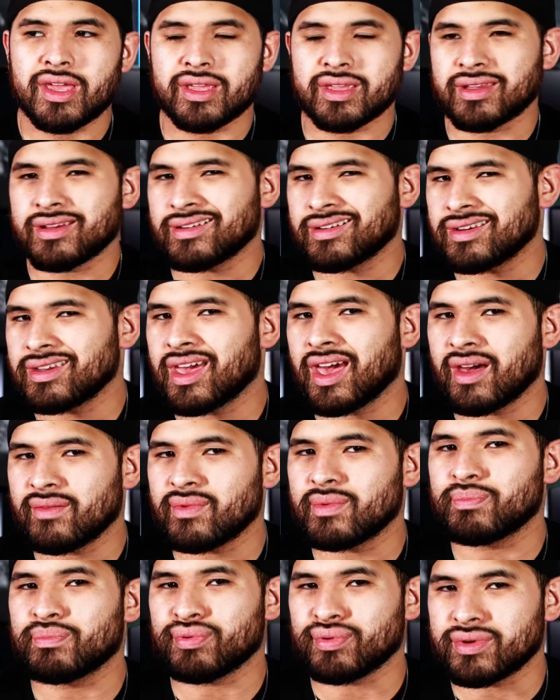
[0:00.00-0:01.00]
You're gonna have
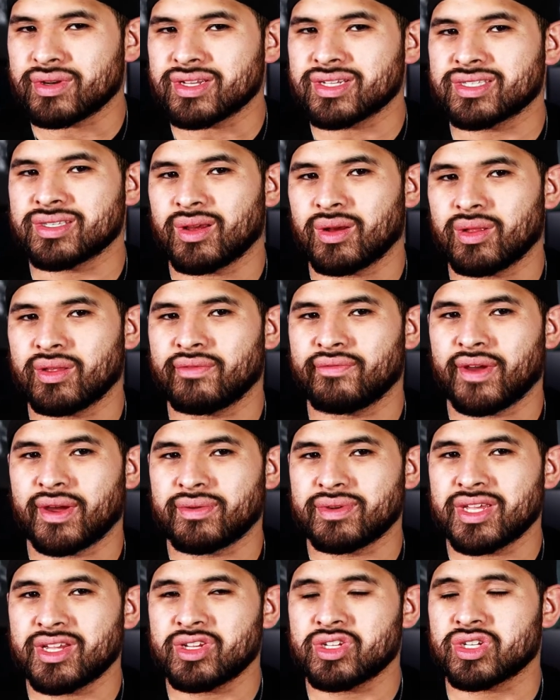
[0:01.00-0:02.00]
a pretty solid
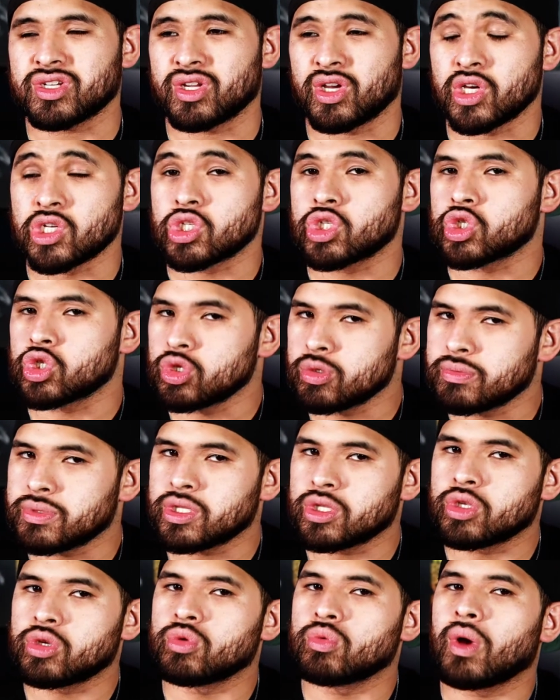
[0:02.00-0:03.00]
foundation,
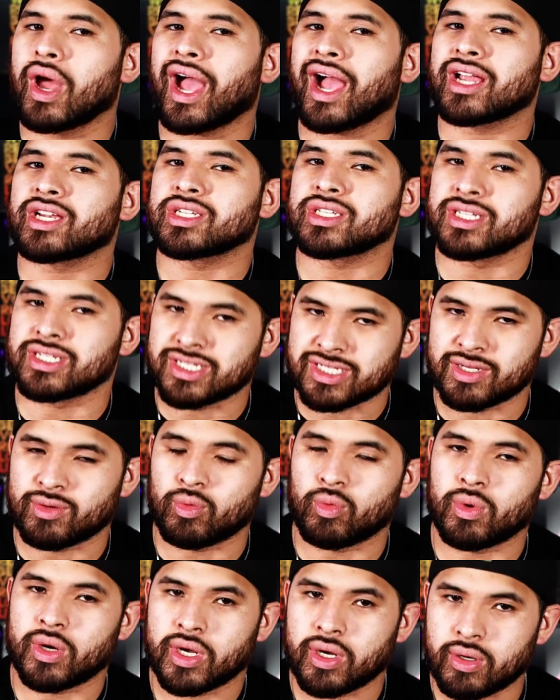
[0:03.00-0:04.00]
assuming you actually did
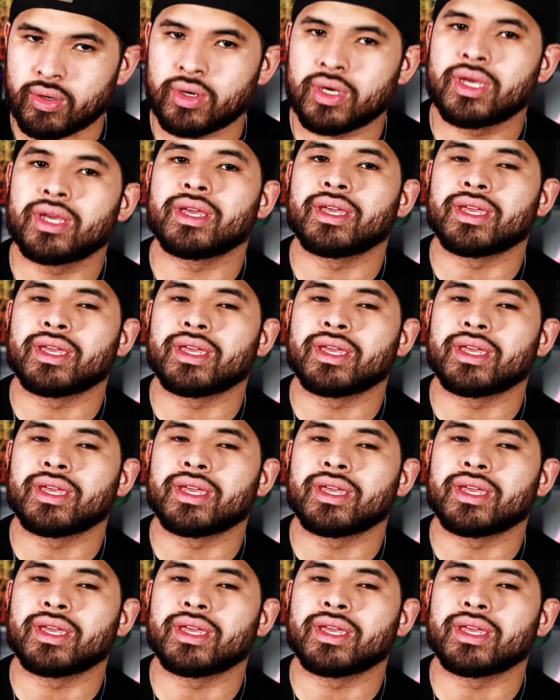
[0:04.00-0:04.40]
well